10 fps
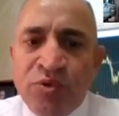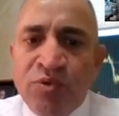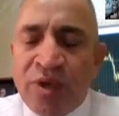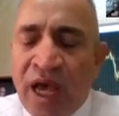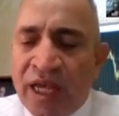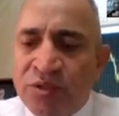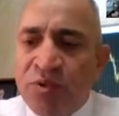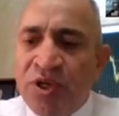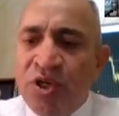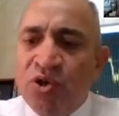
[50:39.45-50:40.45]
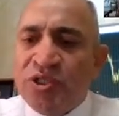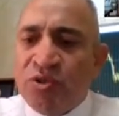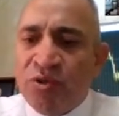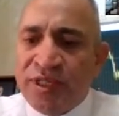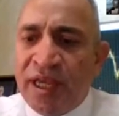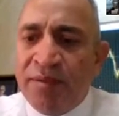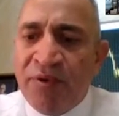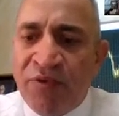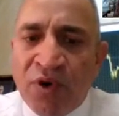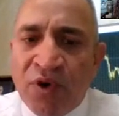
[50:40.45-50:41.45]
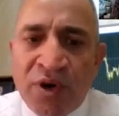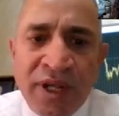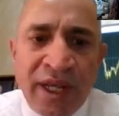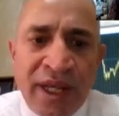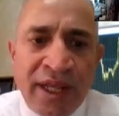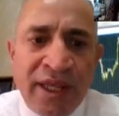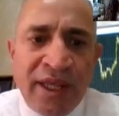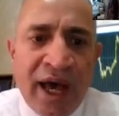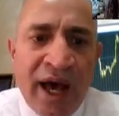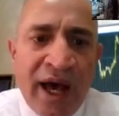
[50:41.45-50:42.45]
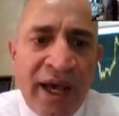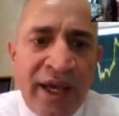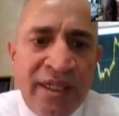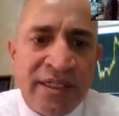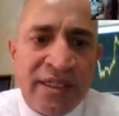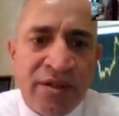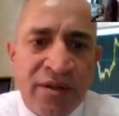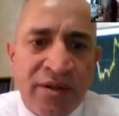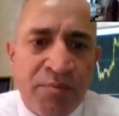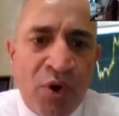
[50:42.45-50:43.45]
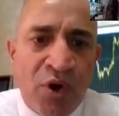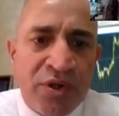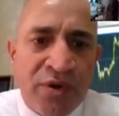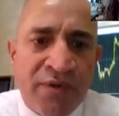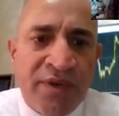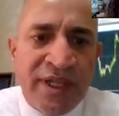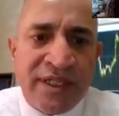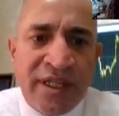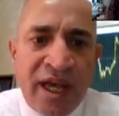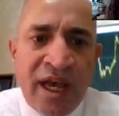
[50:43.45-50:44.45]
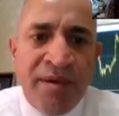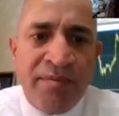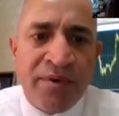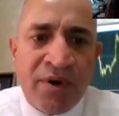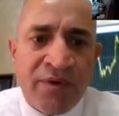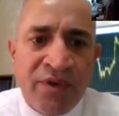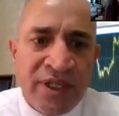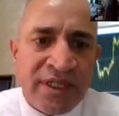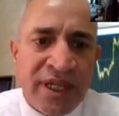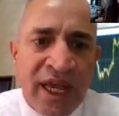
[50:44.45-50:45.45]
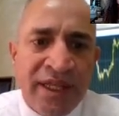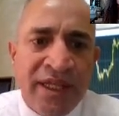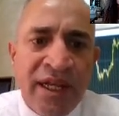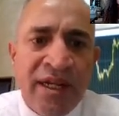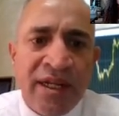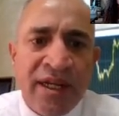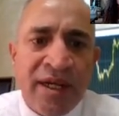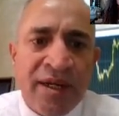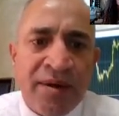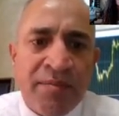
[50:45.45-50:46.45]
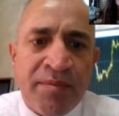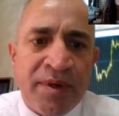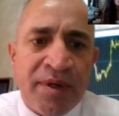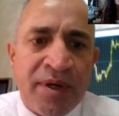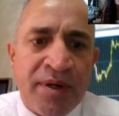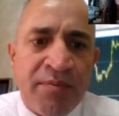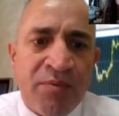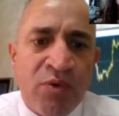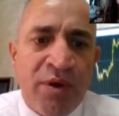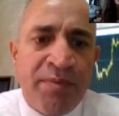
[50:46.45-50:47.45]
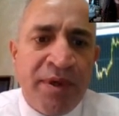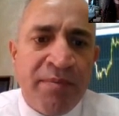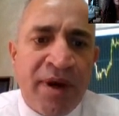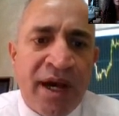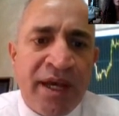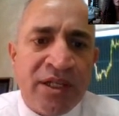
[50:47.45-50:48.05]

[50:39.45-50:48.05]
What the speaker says: And as we used to say before, the highest point of this type of this candle will be